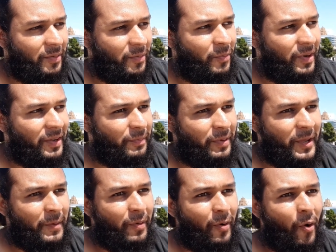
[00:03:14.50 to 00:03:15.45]
what
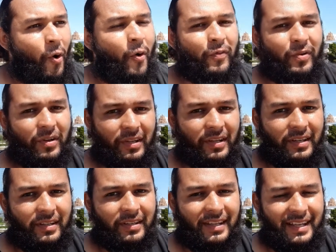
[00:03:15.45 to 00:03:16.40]
people
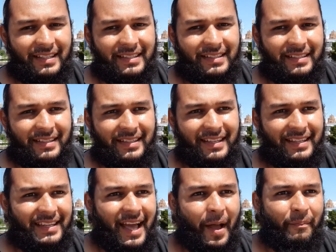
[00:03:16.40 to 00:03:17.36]
overlook as
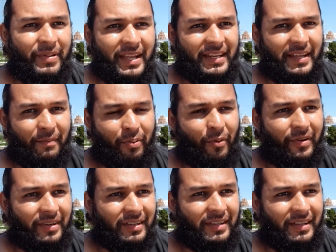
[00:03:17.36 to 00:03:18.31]
it not being
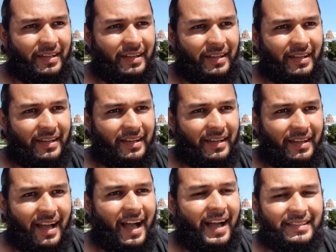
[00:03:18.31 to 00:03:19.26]
important,
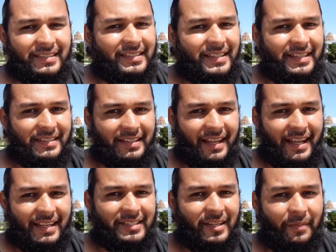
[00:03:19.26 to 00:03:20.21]
God sees it
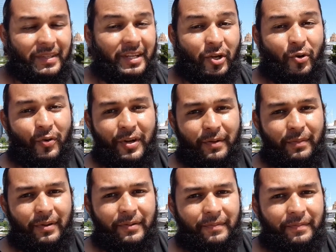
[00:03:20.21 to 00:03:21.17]
as something
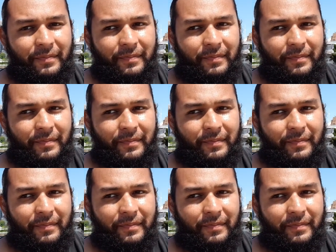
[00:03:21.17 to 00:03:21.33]
incredible.